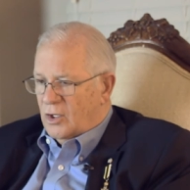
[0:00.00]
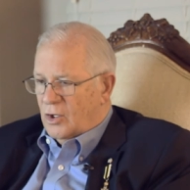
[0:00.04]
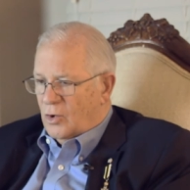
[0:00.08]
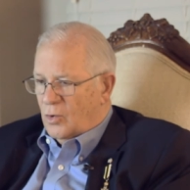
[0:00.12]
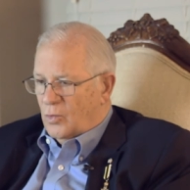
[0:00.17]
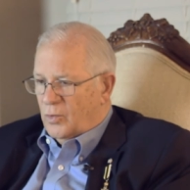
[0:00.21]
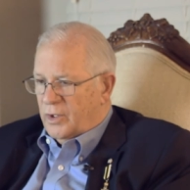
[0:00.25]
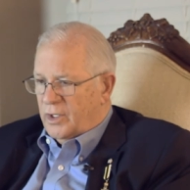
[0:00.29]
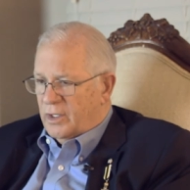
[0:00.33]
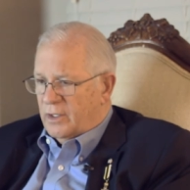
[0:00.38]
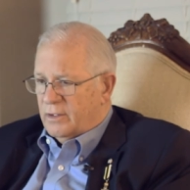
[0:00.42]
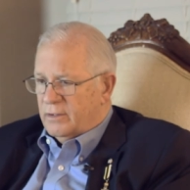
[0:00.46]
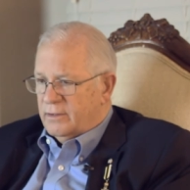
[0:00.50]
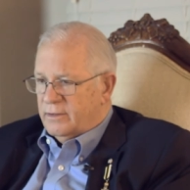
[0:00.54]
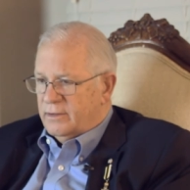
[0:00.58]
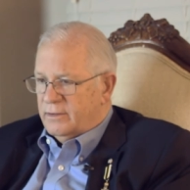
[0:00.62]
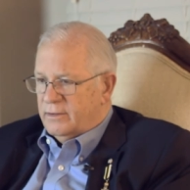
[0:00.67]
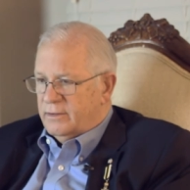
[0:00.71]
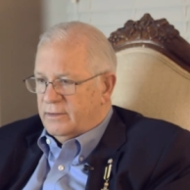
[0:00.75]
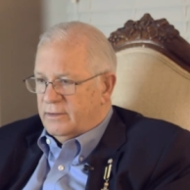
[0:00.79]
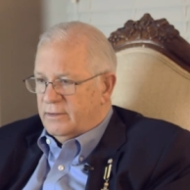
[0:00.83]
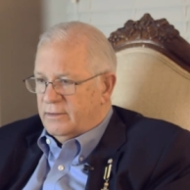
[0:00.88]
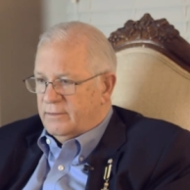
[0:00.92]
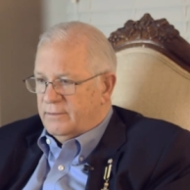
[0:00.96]
Well,
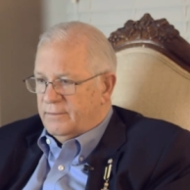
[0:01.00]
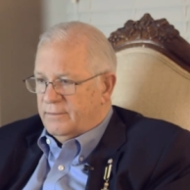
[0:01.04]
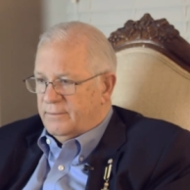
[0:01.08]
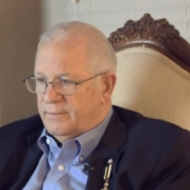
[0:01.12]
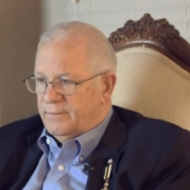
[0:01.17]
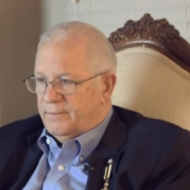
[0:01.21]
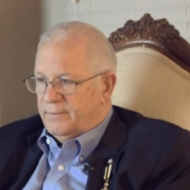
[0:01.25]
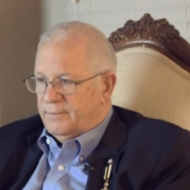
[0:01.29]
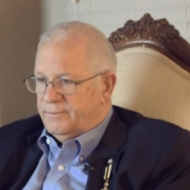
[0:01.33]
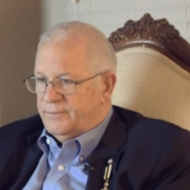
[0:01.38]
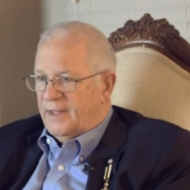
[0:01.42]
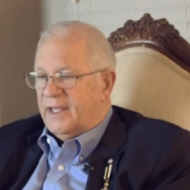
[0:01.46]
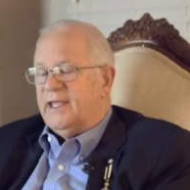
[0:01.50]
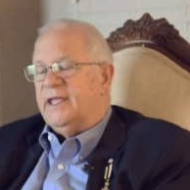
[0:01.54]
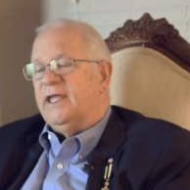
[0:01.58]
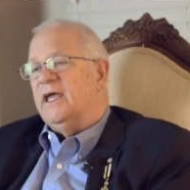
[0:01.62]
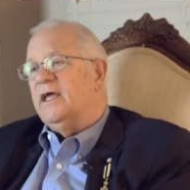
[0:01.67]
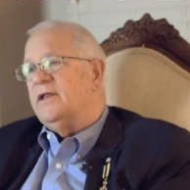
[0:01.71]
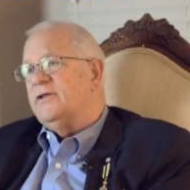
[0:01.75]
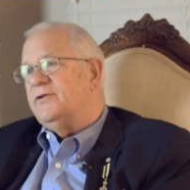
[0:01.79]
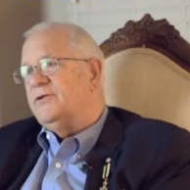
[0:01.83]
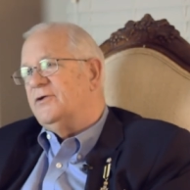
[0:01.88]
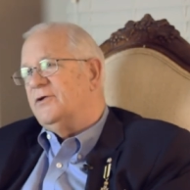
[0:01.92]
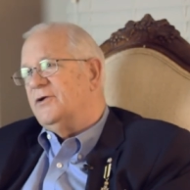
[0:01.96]
they
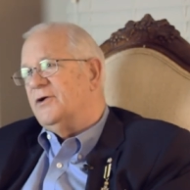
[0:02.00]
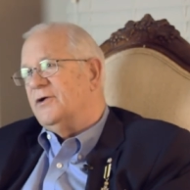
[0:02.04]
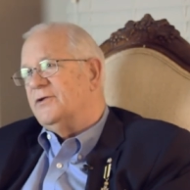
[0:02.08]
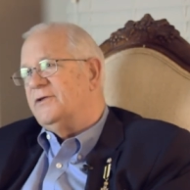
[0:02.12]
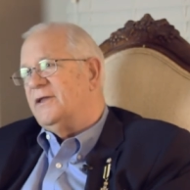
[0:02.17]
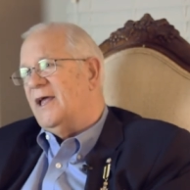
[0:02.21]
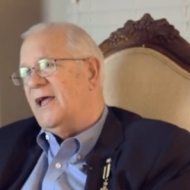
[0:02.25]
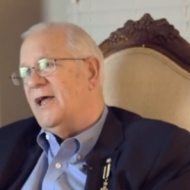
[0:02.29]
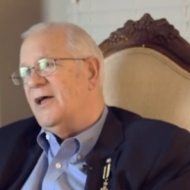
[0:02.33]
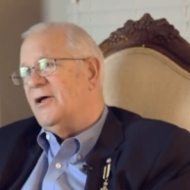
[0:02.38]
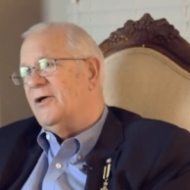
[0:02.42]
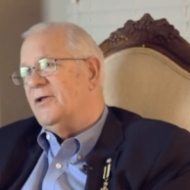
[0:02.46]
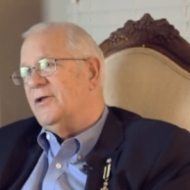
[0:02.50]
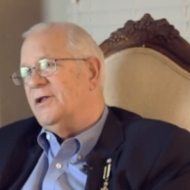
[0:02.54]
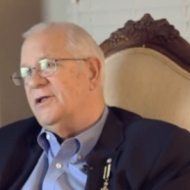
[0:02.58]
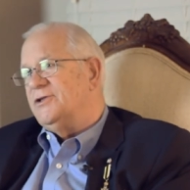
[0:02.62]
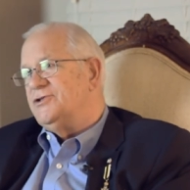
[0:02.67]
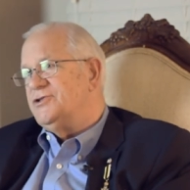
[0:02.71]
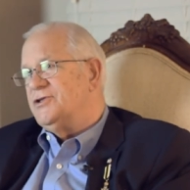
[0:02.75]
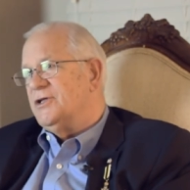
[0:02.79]
get to a town